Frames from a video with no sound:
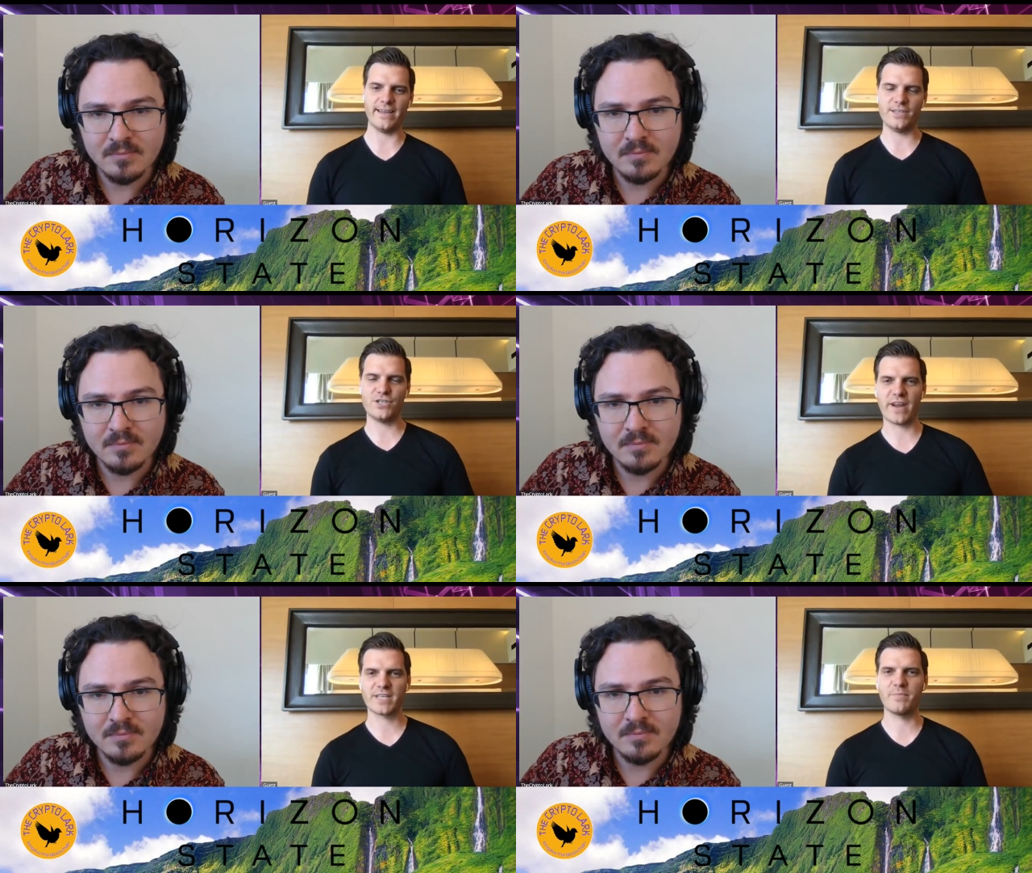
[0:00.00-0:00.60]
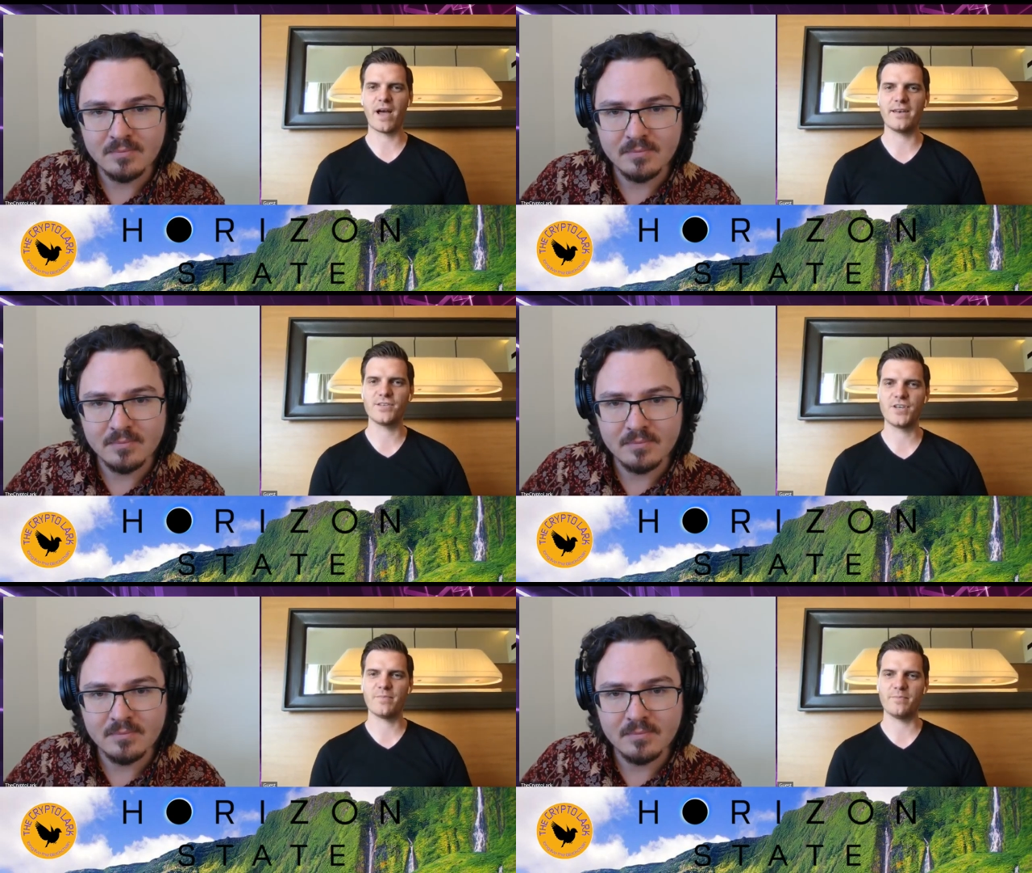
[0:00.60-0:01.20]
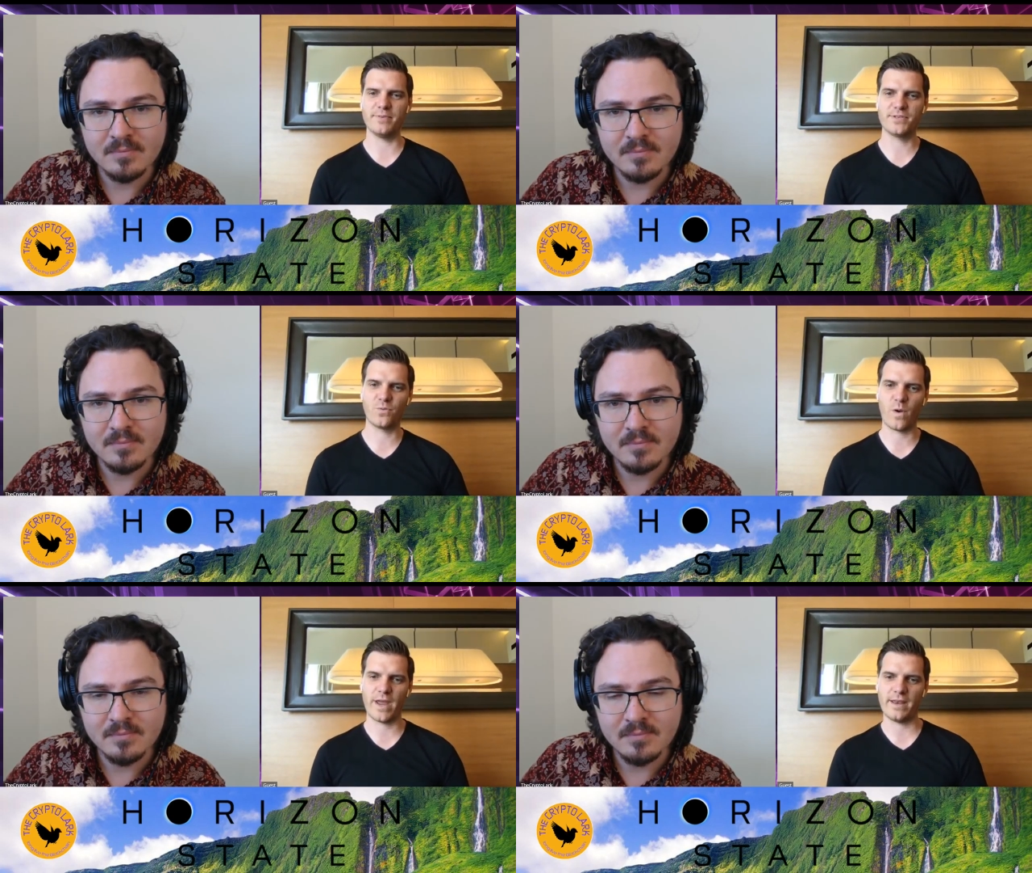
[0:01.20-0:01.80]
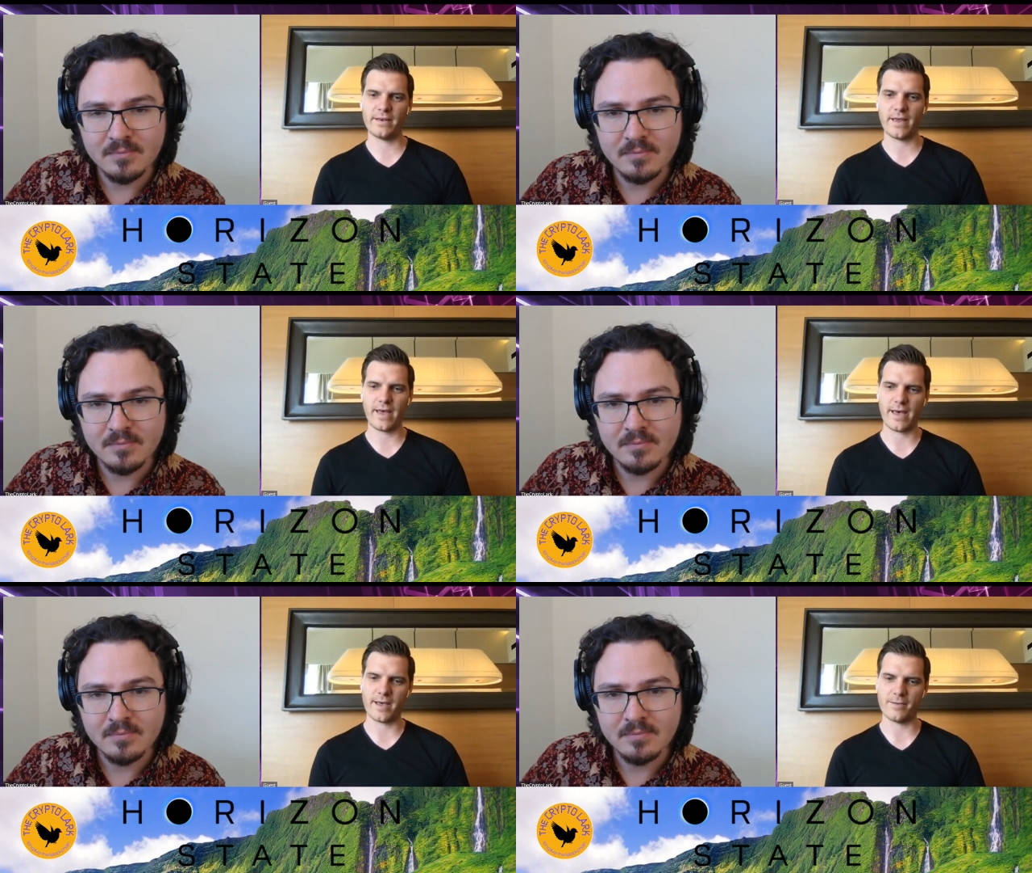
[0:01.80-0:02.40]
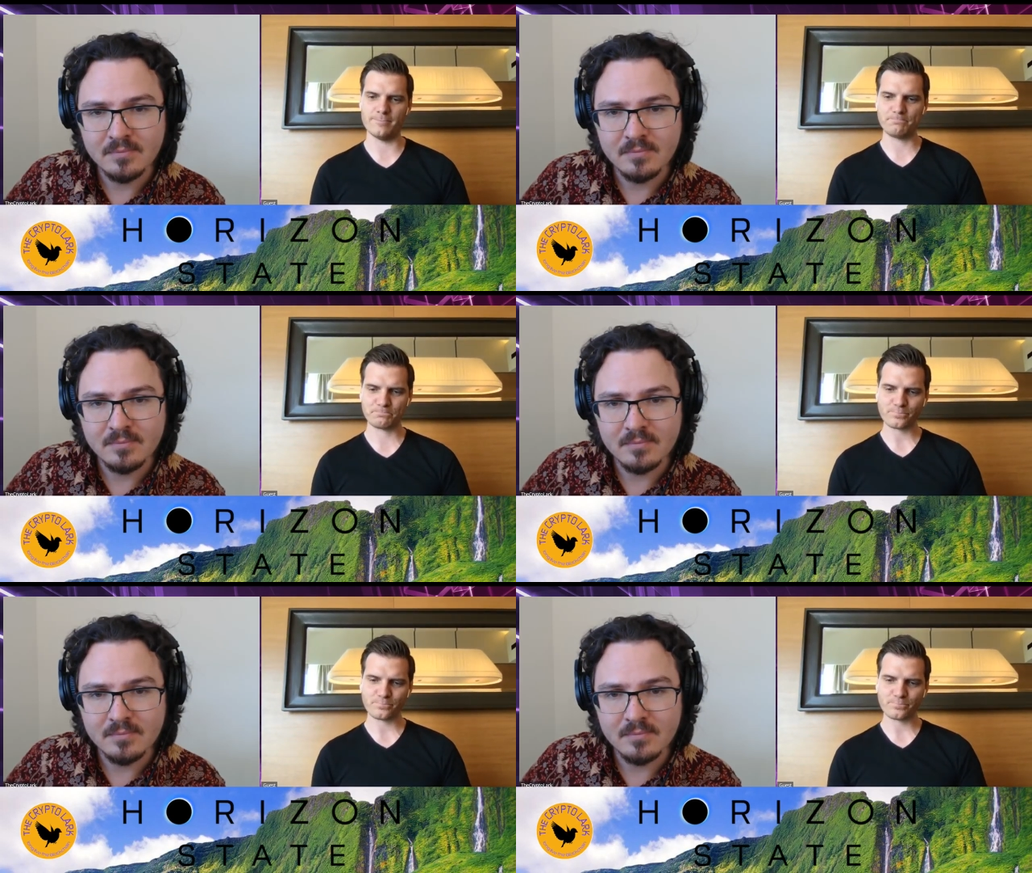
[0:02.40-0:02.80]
Speaker 1: a direct partnership between um,